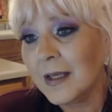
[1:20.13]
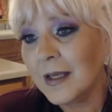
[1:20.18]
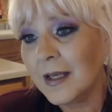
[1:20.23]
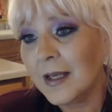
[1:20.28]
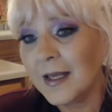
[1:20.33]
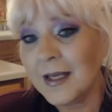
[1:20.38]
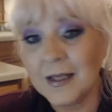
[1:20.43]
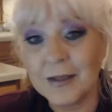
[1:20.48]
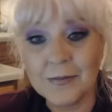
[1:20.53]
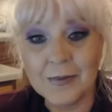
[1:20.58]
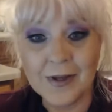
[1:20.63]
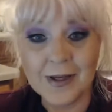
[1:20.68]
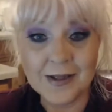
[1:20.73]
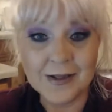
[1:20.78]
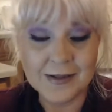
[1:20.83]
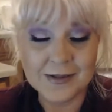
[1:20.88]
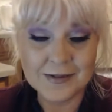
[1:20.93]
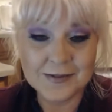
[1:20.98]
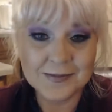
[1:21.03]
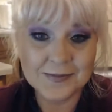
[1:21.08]
Anyway,
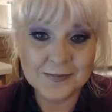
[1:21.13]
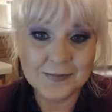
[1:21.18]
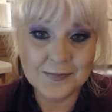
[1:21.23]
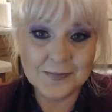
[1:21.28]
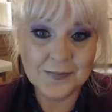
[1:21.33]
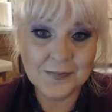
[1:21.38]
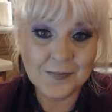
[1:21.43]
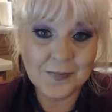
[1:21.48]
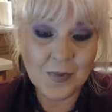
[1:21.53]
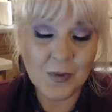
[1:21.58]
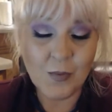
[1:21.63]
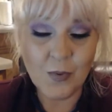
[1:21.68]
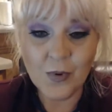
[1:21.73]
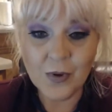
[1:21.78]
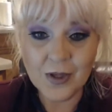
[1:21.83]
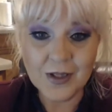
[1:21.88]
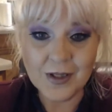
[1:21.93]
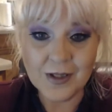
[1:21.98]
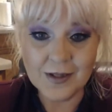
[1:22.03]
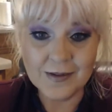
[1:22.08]
the
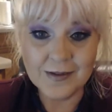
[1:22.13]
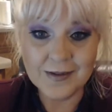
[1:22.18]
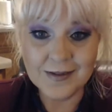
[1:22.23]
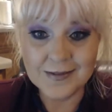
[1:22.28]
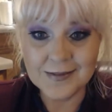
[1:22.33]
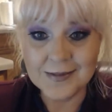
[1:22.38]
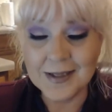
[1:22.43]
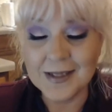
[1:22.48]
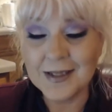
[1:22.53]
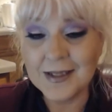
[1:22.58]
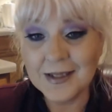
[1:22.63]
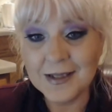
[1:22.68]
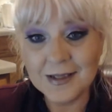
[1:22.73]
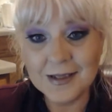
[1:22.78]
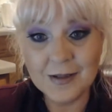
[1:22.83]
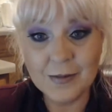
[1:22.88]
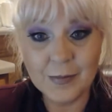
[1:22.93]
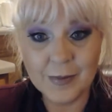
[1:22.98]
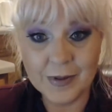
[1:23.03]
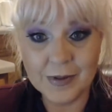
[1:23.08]
point is I needed
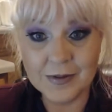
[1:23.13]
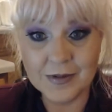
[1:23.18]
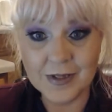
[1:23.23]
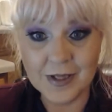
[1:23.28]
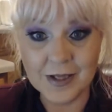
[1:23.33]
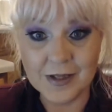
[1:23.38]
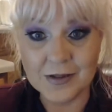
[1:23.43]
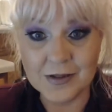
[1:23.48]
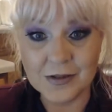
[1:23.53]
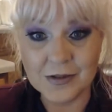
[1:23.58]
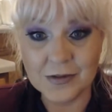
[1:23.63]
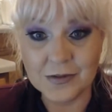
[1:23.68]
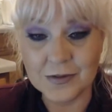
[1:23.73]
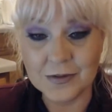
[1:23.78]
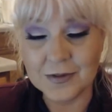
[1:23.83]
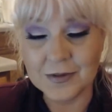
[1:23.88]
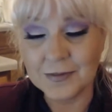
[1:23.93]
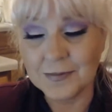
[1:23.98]
a pair of tennis shoes,